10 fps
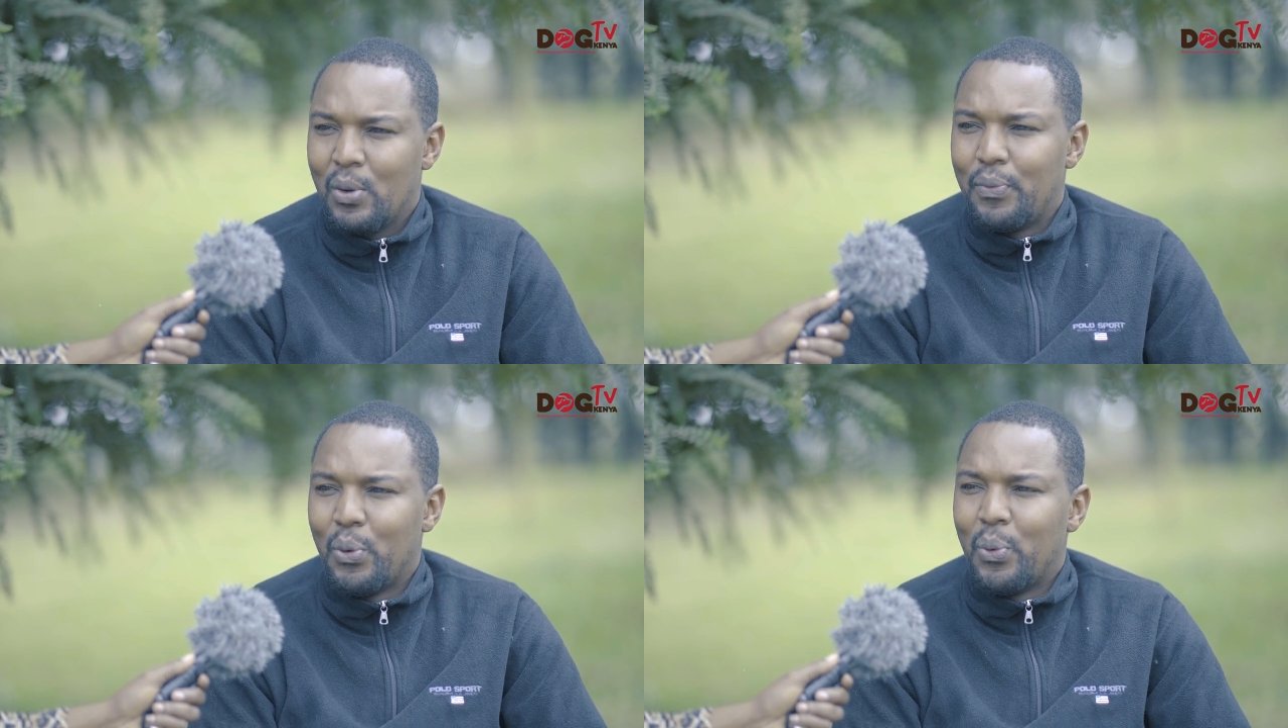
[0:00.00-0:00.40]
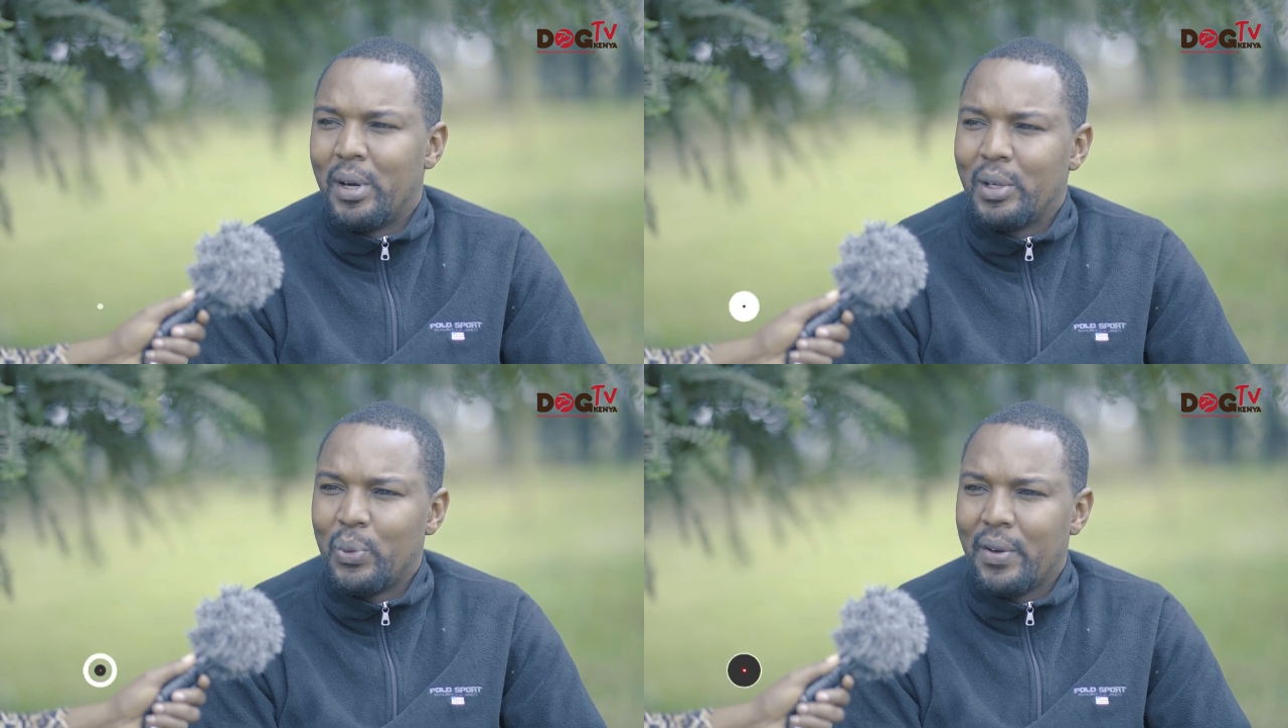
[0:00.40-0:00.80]
For
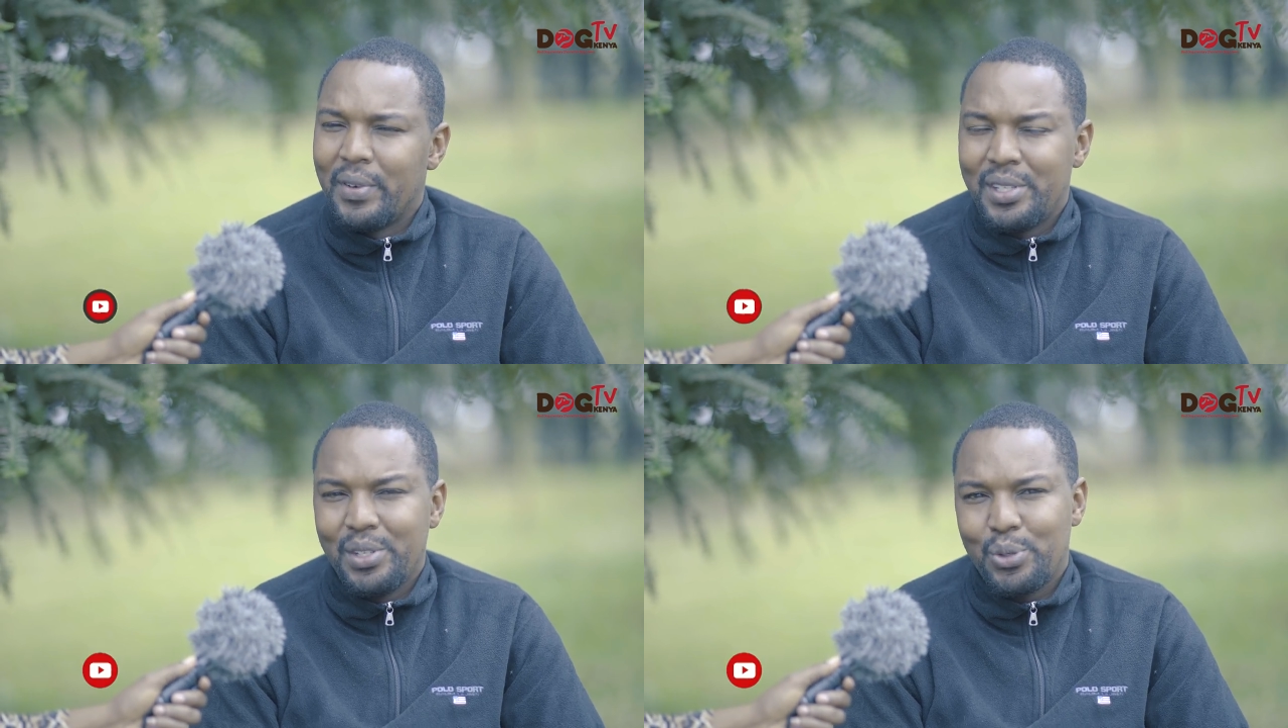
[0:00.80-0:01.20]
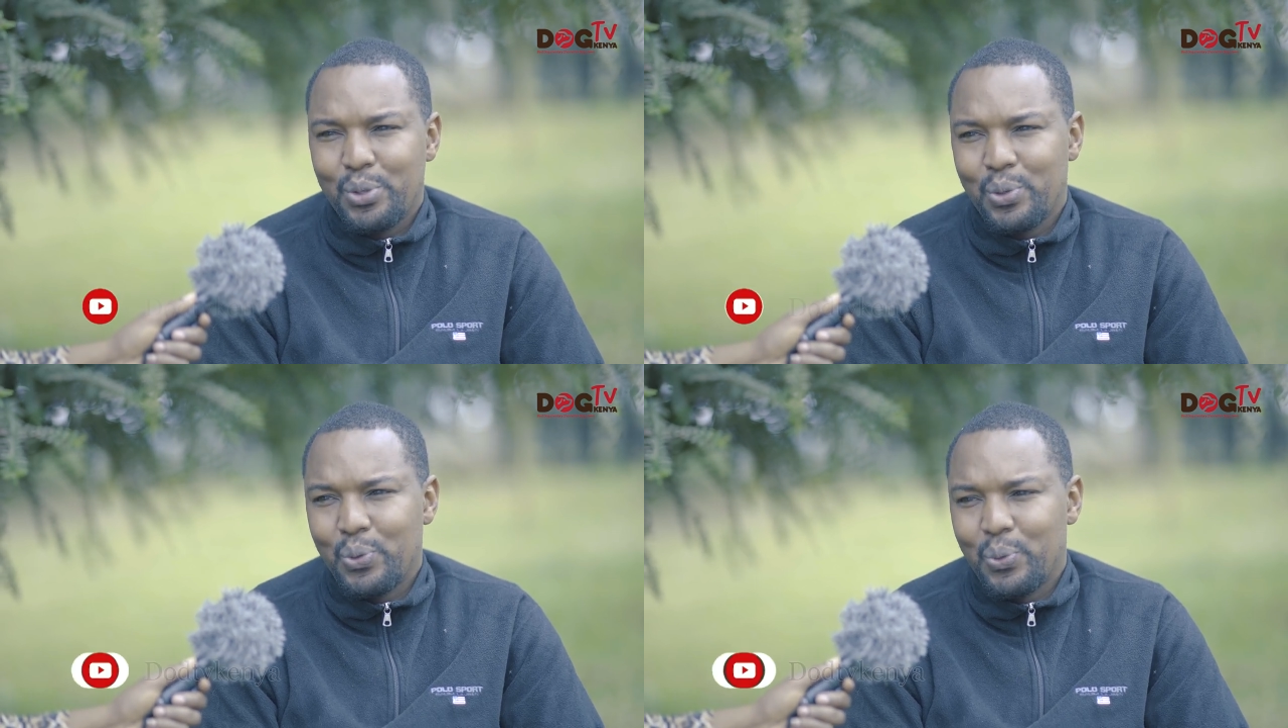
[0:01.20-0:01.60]
one, we have an
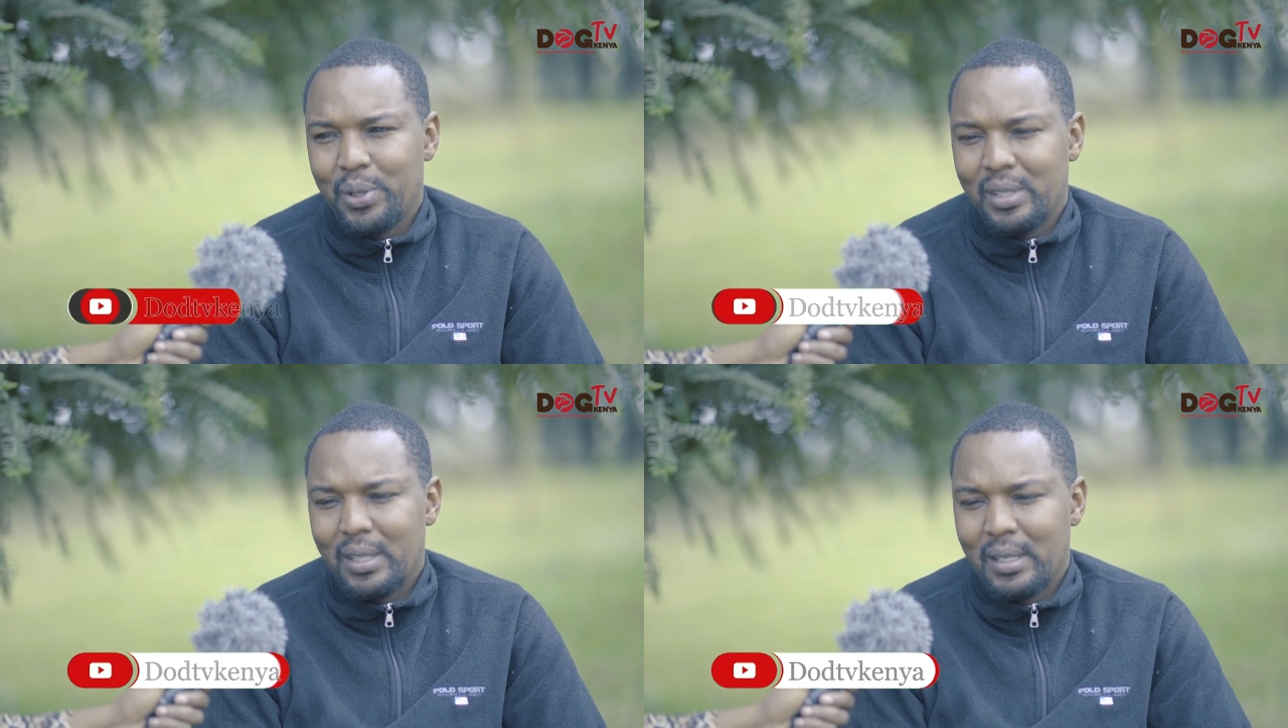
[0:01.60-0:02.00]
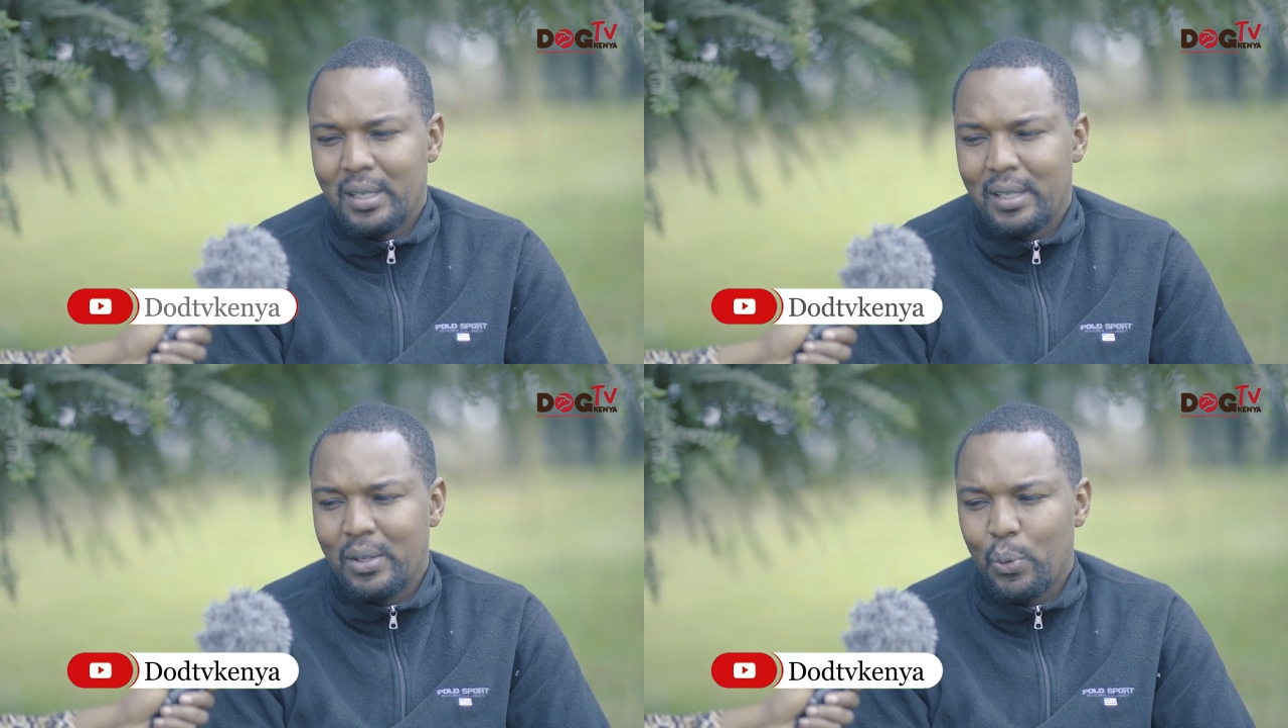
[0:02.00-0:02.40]
issue
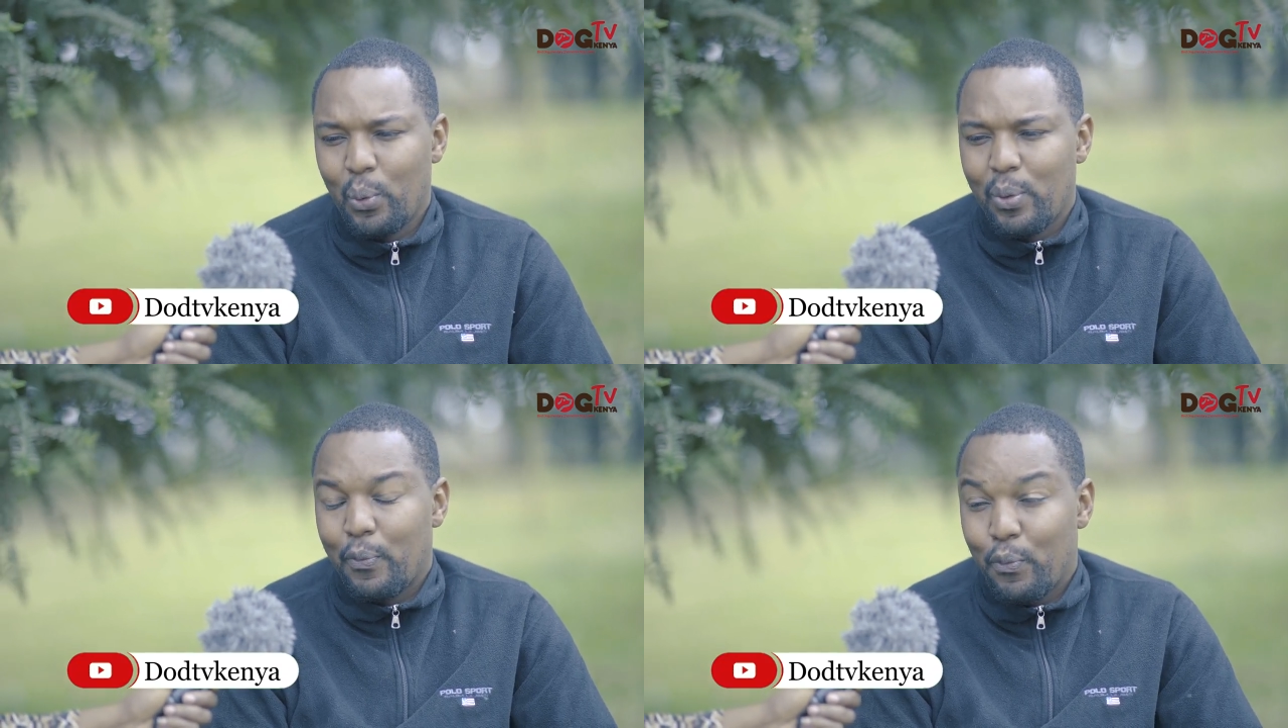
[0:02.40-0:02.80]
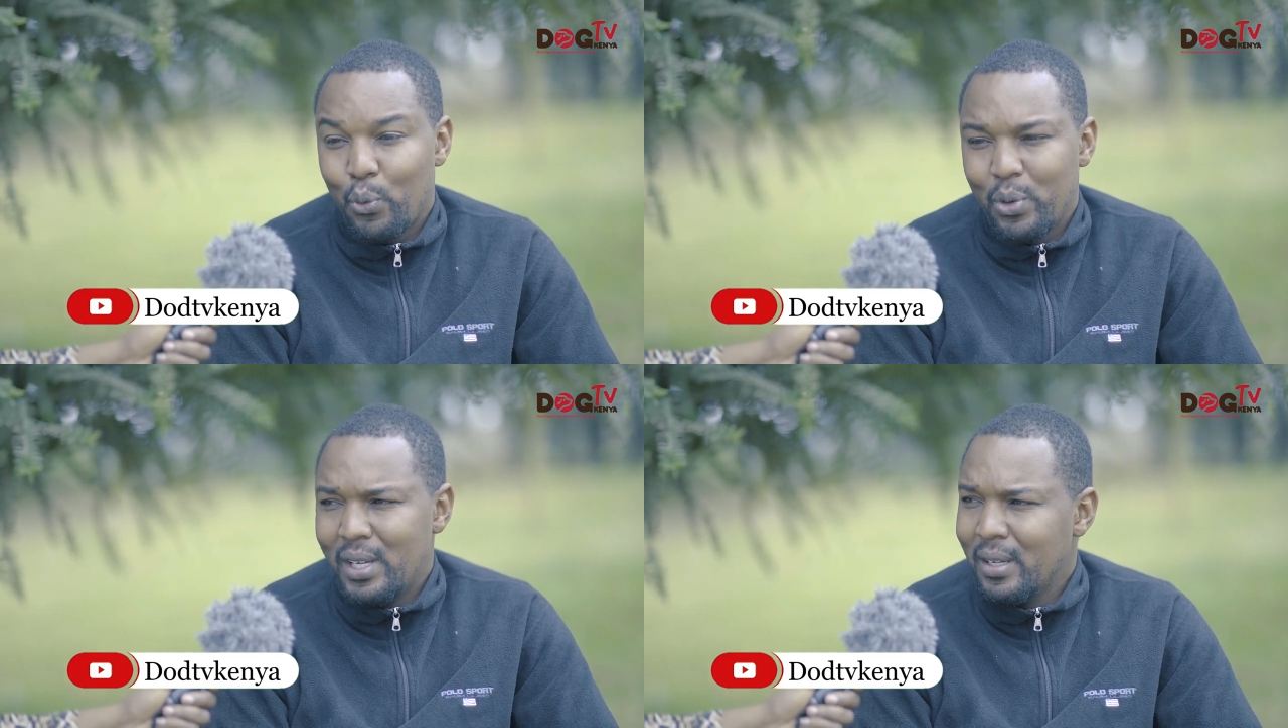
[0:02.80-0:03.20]
with
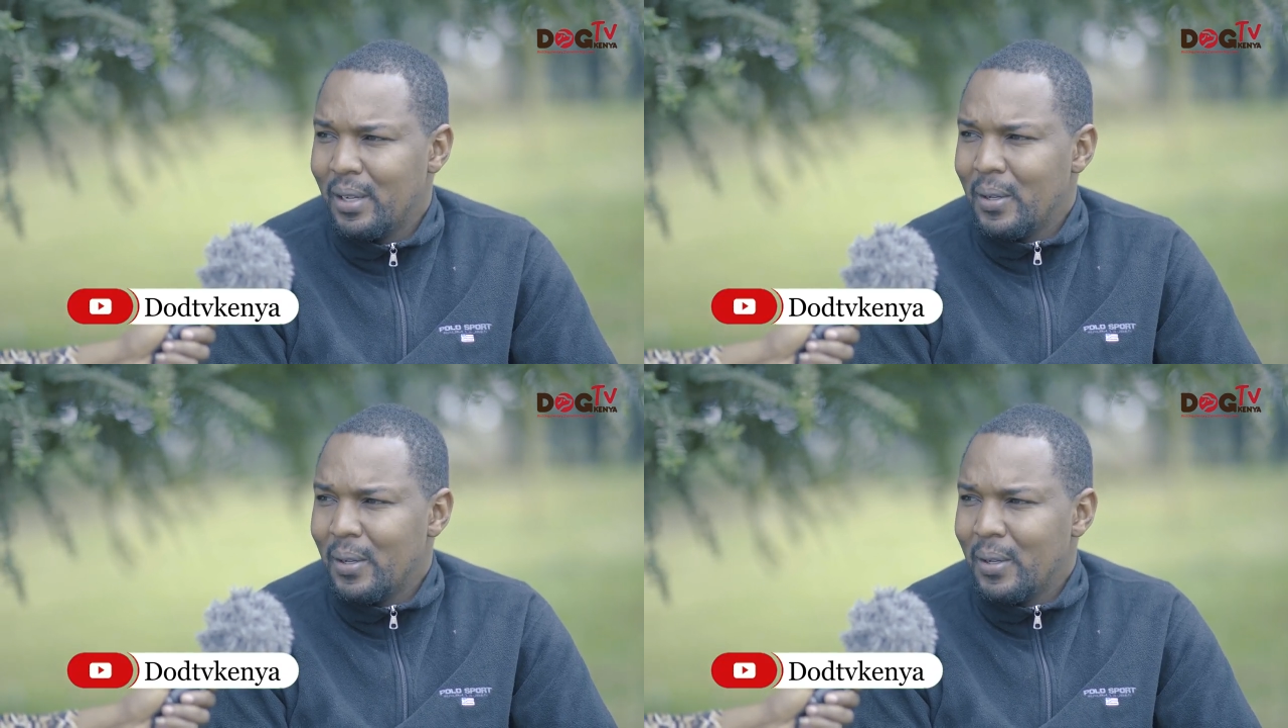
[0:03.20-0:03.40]
food.